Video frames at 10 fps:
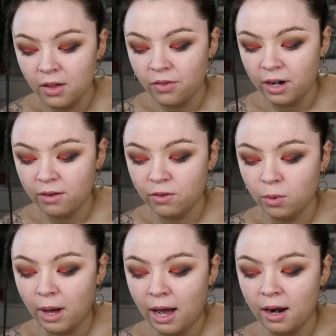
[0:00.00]
that if
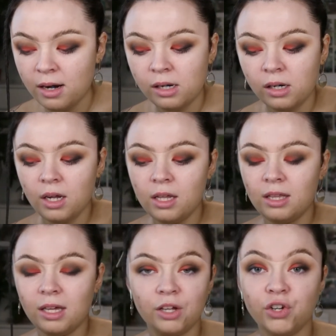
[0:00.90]
you are
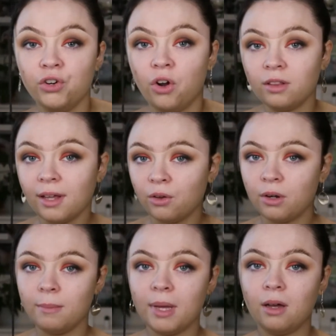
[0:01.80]
thinking you're not that good
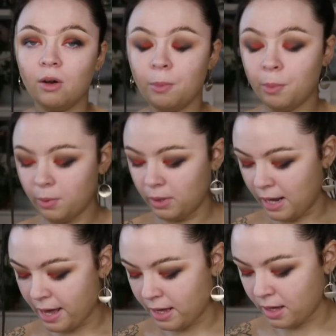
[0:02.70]
at makeup,
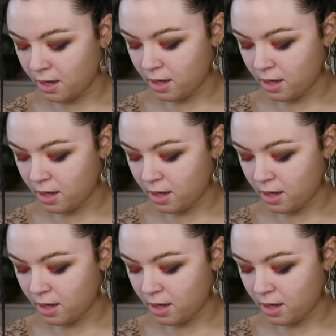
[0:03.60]
like,